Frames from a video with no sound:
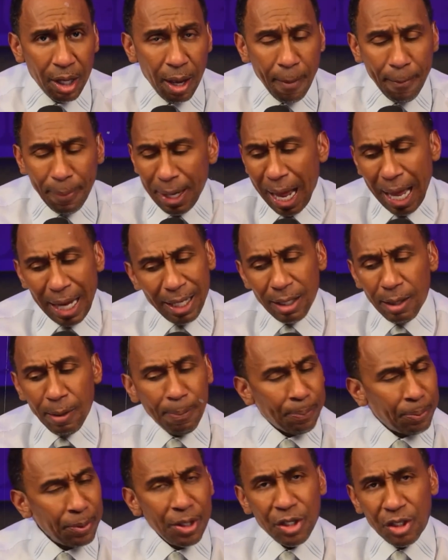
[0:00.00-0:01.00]
But I didn't
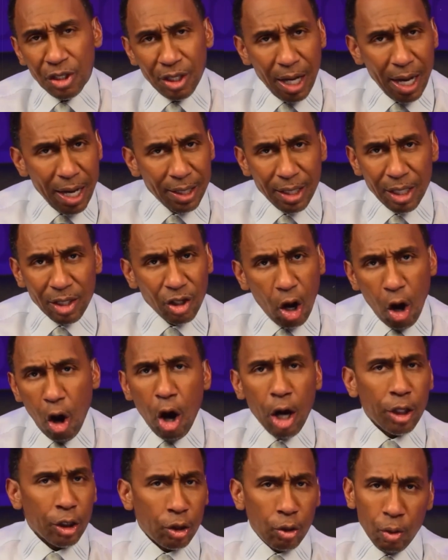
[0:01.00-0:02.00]
appreciate this
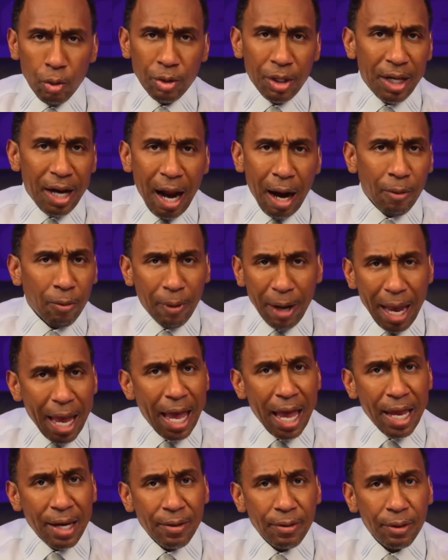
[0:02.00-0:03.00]
article that I
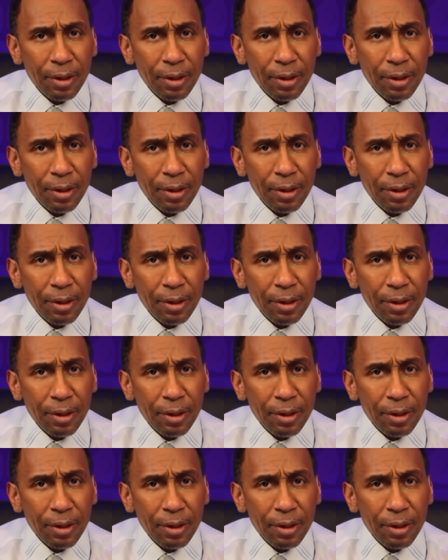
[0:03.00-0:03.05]
read,